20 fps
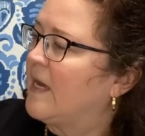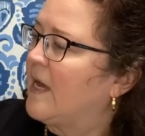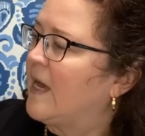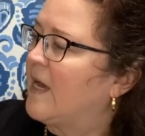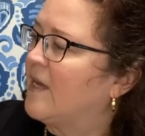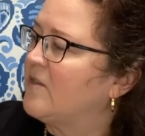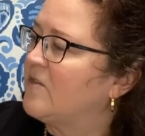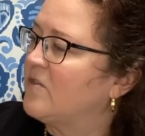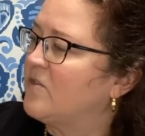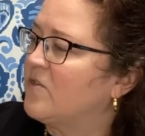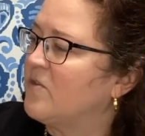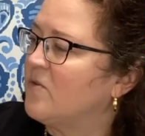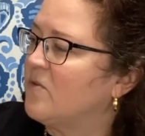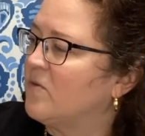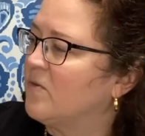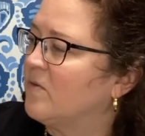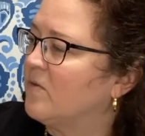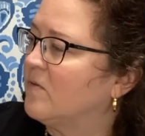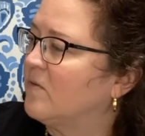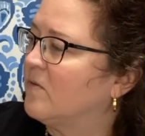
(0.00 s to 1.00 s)
And
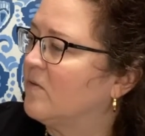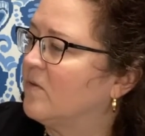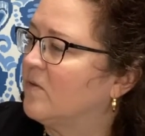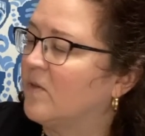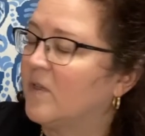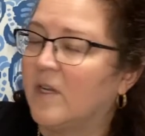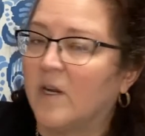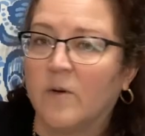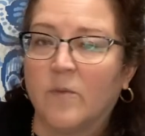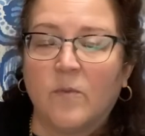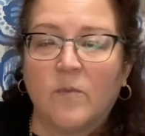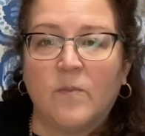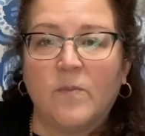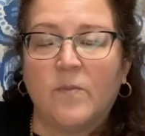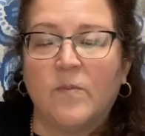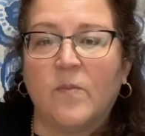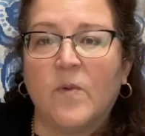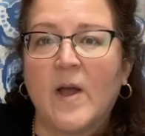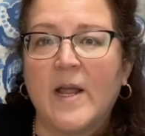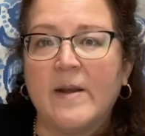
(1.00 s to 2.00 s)
soon, their
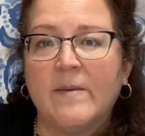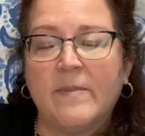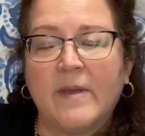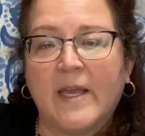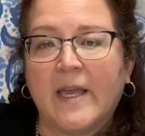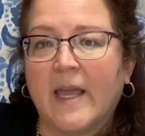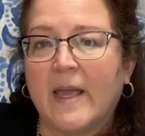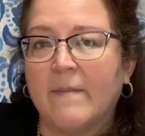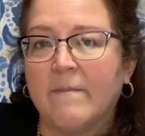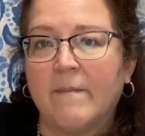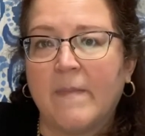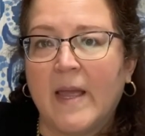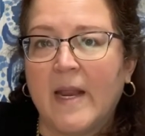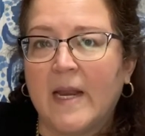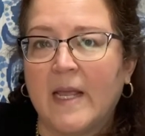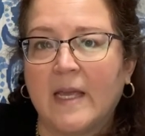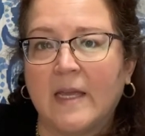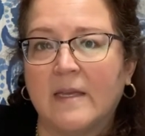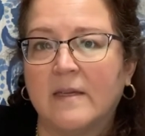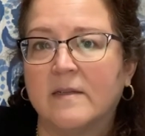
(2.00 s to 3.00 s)
one became many,